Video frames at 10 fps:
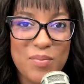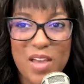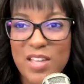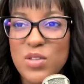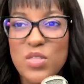
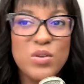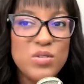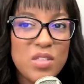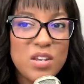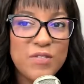Okay, so those
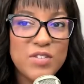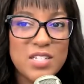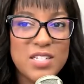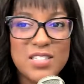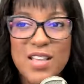are the
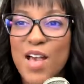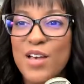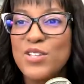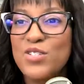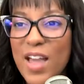differences,
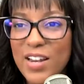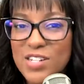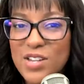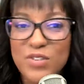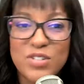
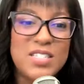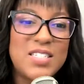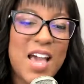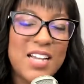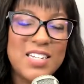strategy versus
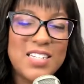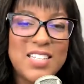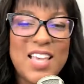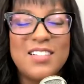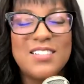
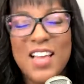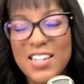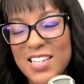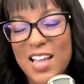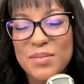tactics. And a lot
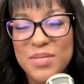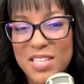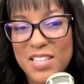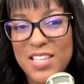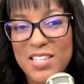of times
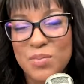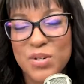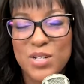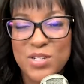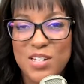in these
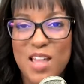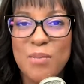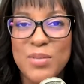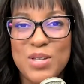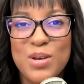prediction
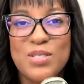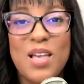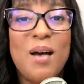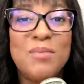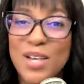episodes,
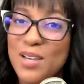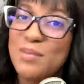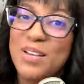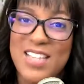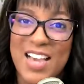I'm talking
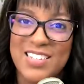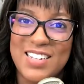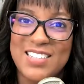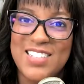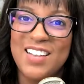about tactics.